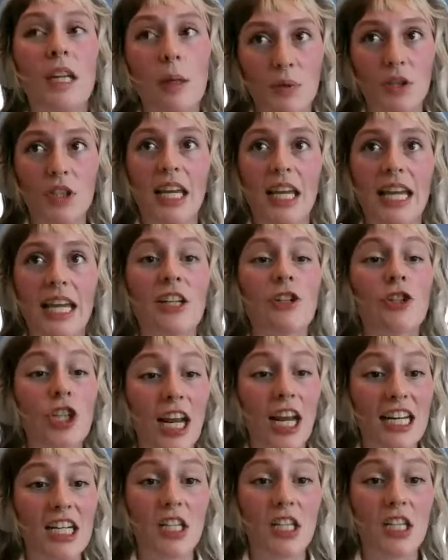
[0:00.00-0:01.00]
manipulate
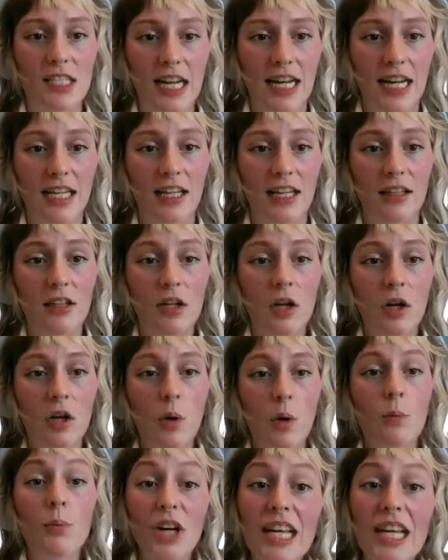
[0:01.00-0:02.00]
and change the data
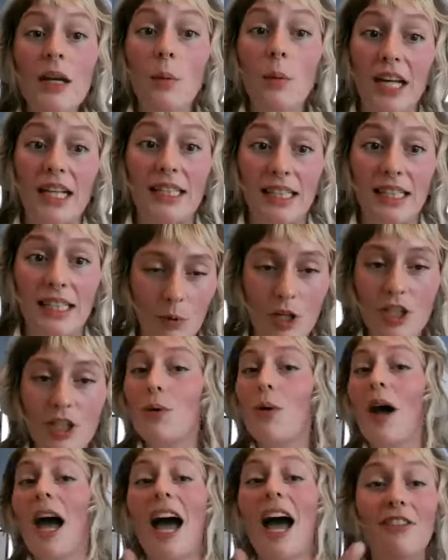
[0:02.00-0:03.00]
pretty quickly.
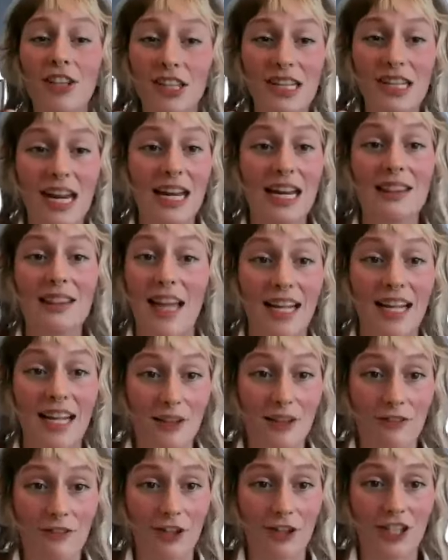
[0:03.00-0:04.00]
Once you have all the data,
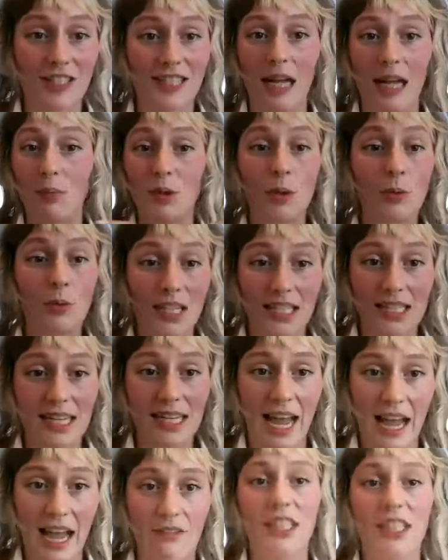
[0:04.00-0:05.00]
that's the first step. You
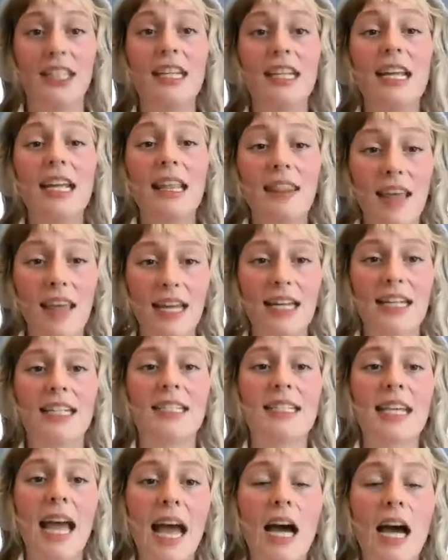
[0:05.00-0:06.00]
need to have it. Then
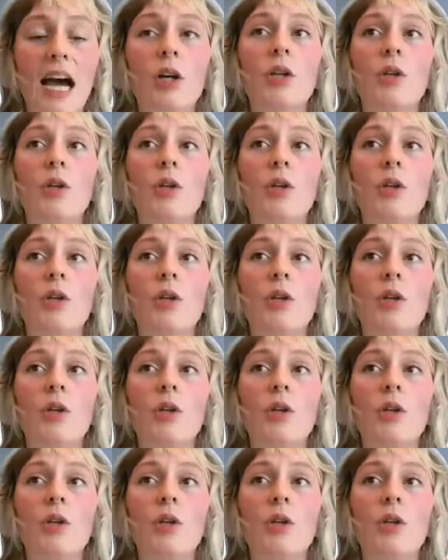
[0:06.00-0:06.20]
it's